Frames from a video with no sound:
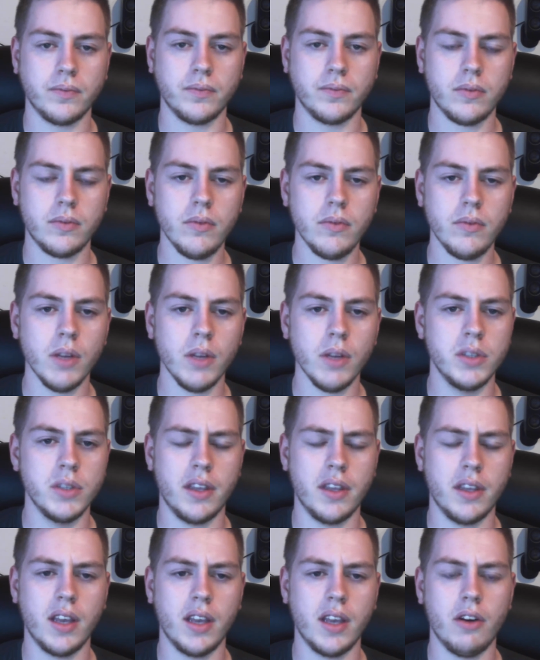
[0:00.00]
which I think
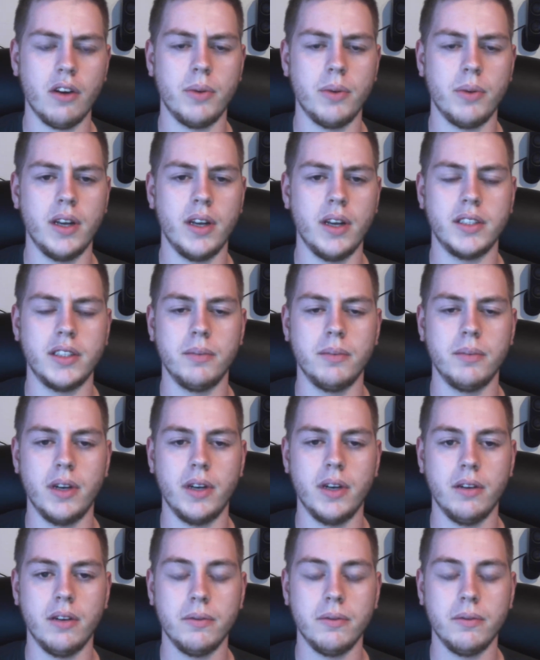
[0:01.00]
everybody has seen by now.
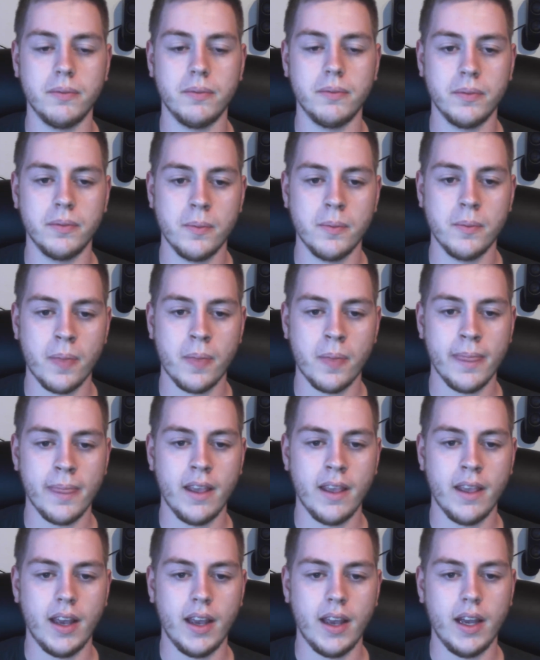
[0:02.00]

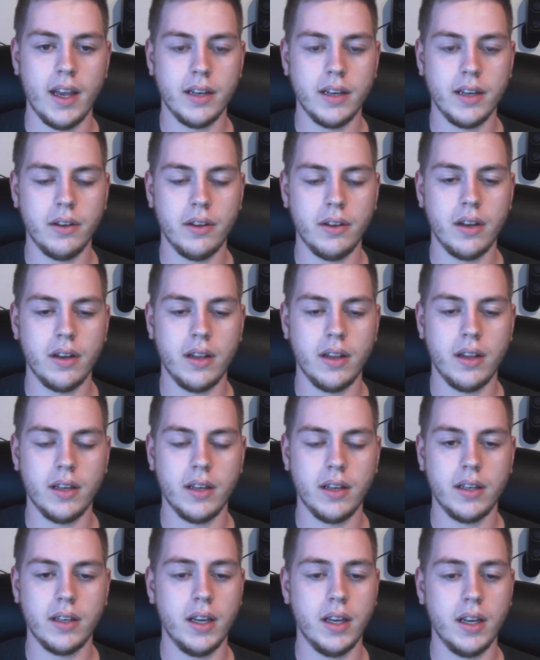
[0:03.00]
And other than that,
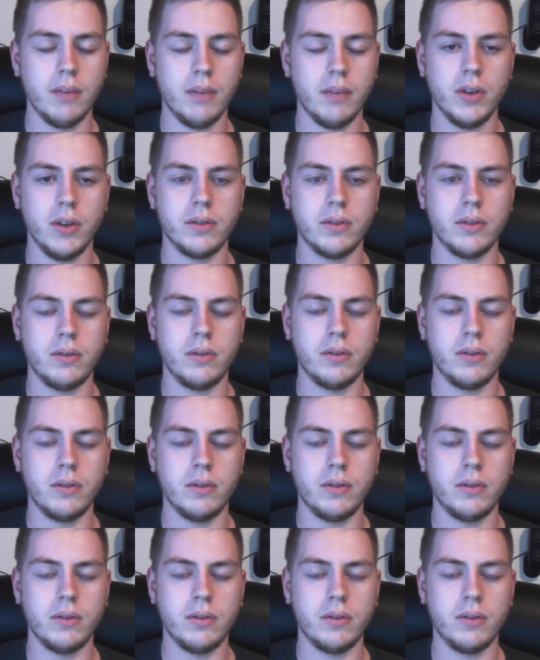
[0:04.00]
yeah, I'm not really